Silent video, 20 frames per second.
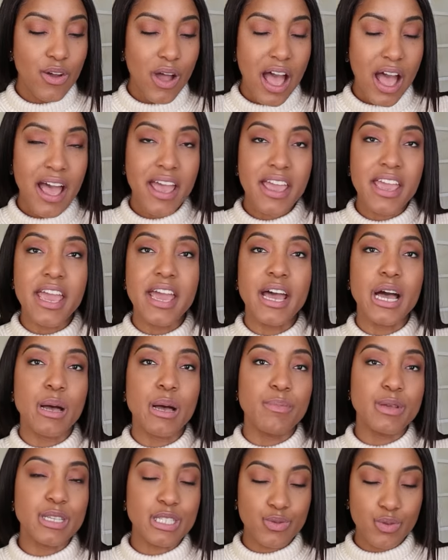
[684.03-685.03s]
I
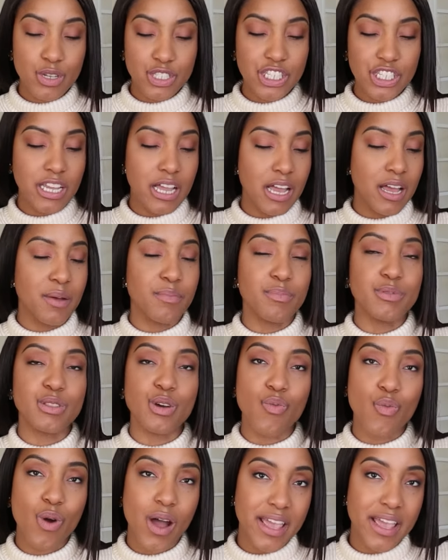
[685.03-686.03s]
am switching up the
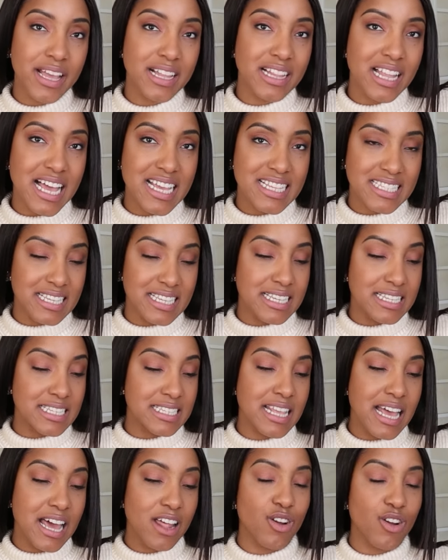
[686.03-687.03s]
wine glasses
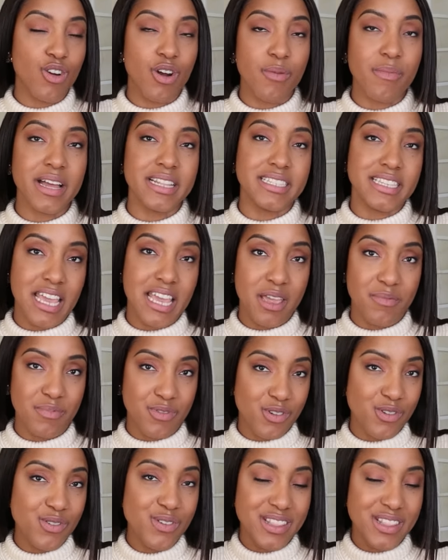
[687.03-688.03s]
that are on my
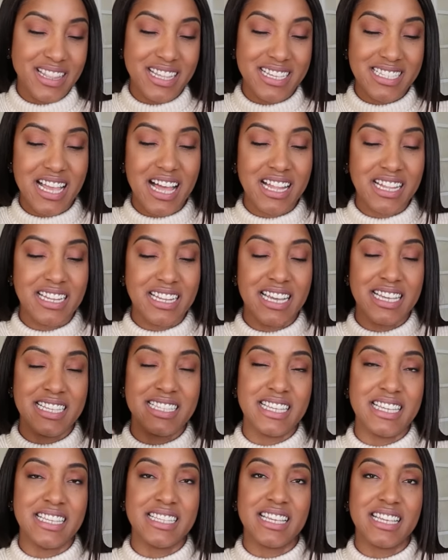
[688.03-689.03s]
table this holiday
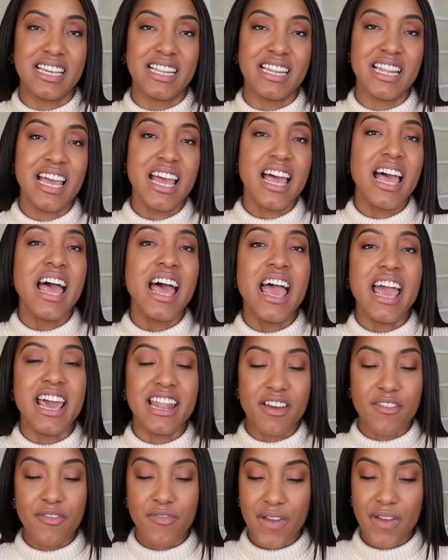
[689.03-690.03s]
season, and
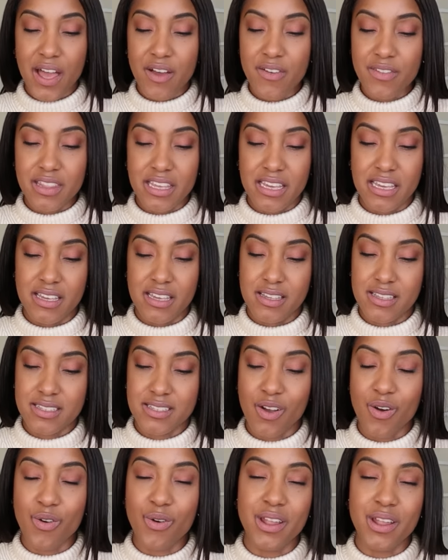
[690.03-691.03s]
I found these
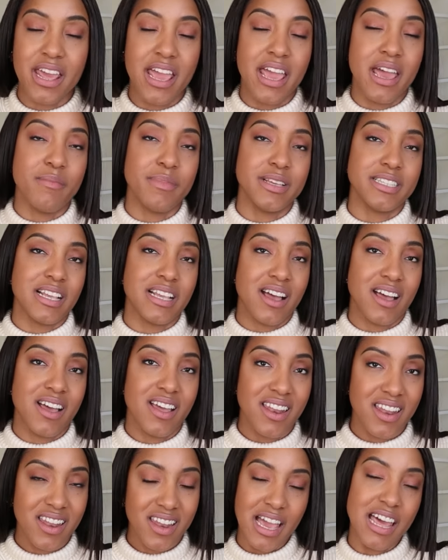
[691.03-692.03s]
on
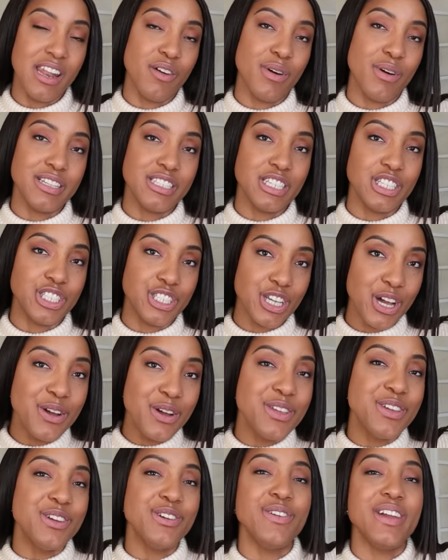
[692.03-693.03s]
Amazon. And I want to show
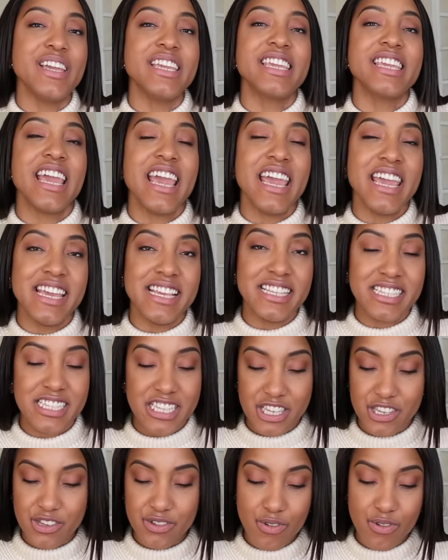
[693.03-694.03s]
you in case
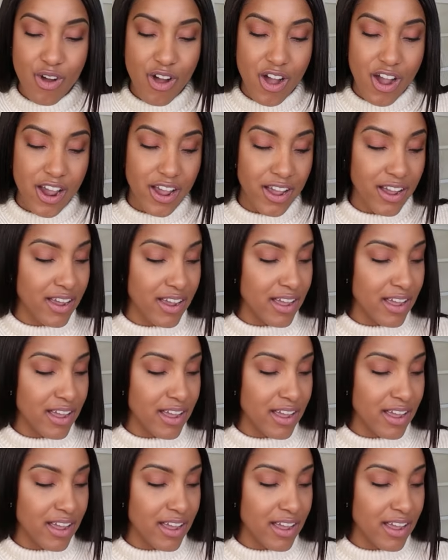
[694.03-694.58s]
you are